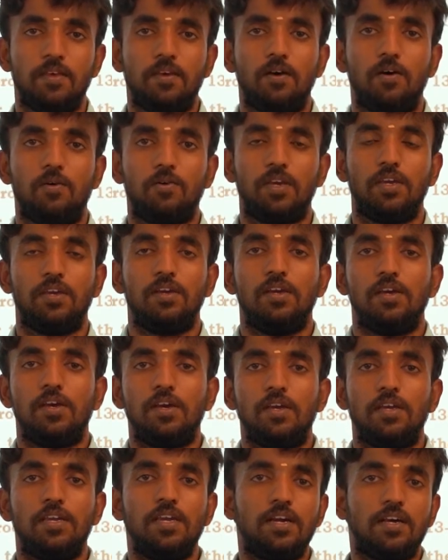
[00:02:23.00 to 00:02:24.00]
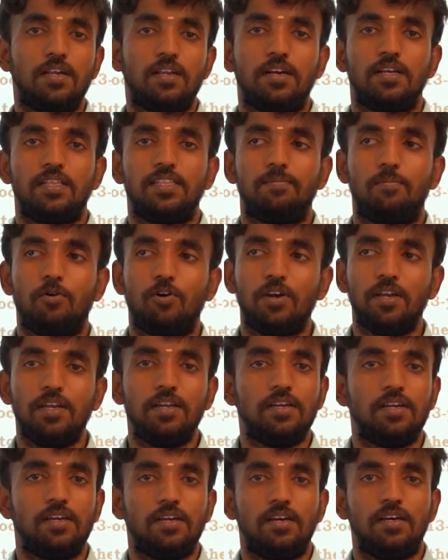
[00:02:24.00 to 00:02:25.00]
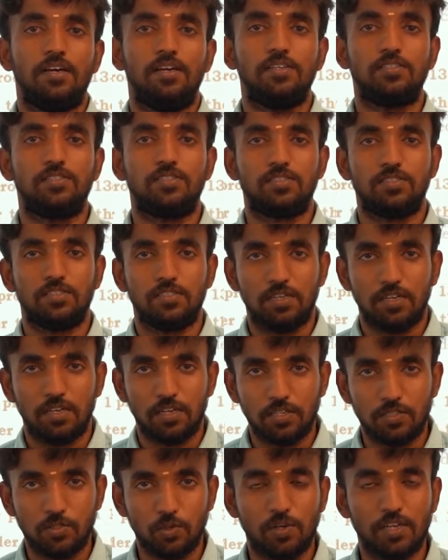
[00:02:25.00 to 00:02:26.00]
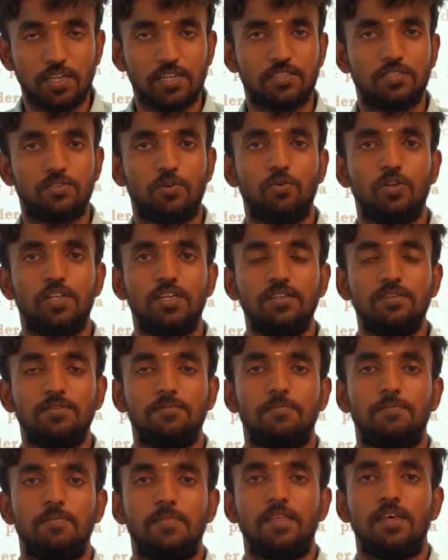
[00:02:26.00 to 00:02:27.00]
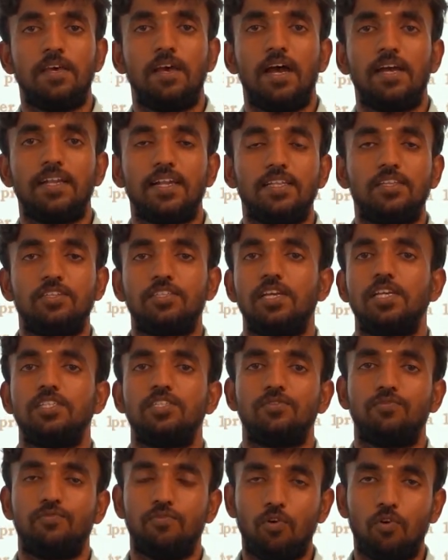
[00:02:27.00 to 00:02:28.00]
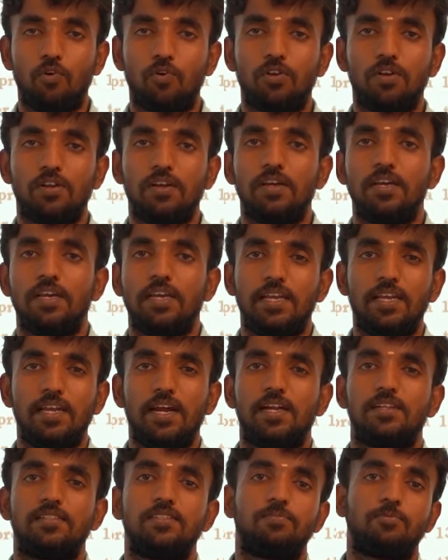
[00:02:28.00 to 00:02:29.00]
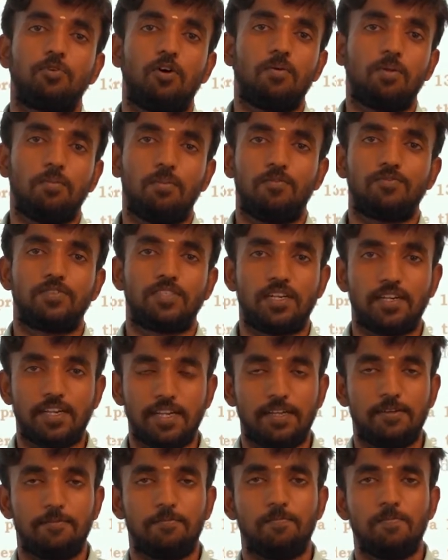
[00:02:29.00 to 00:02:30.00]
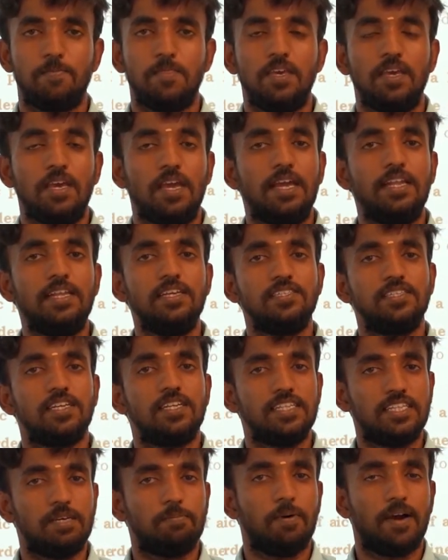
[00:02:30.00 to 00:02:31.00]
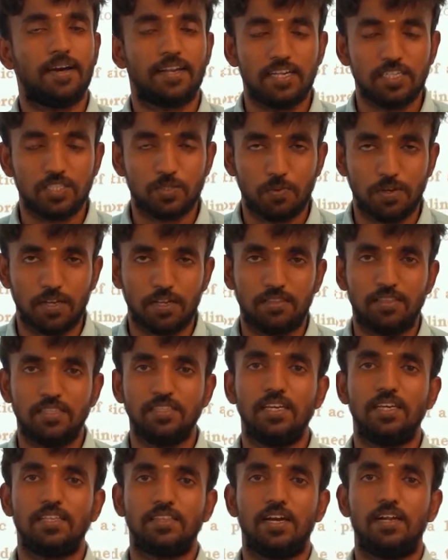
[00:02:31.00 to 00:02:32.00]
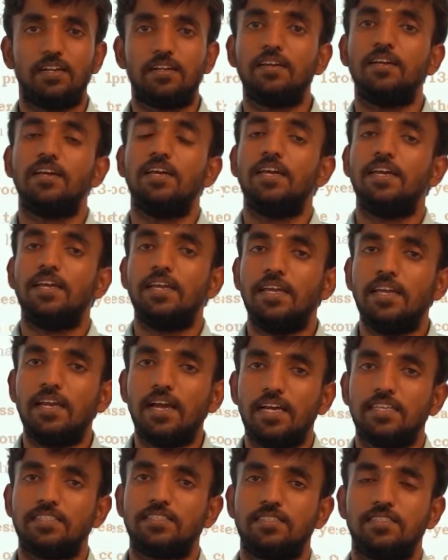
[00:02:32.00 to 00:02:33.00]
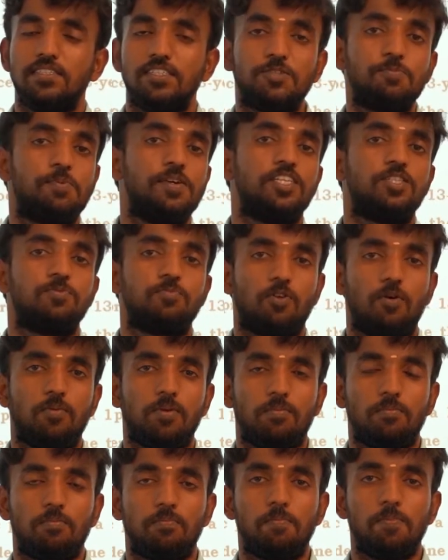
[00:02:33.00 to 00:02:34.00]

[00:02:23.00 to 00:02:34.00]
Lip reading: Okay. Here the boy is doing his schooling, and at the age of 4 he had the problem of stuttering. Initially the parents were thinking that he has speech problem.